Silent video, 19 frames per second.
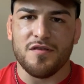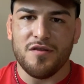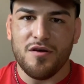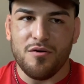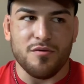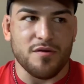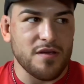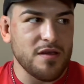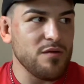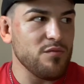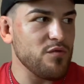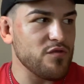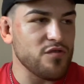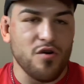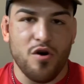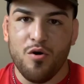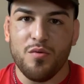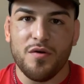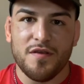No, he was
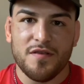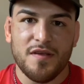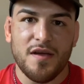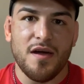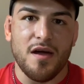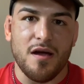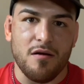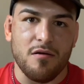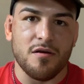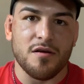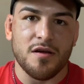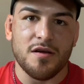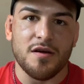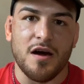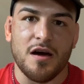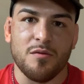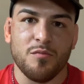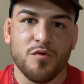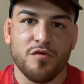always that arrogant
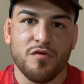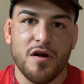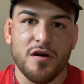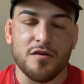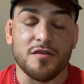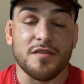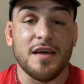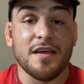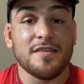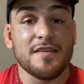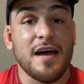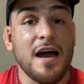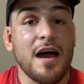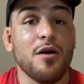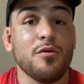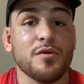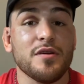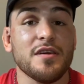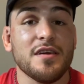Conor McGregor. That's
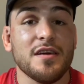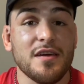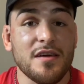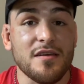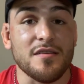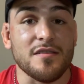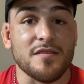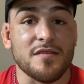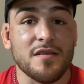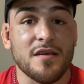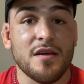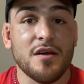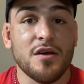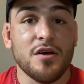how he is.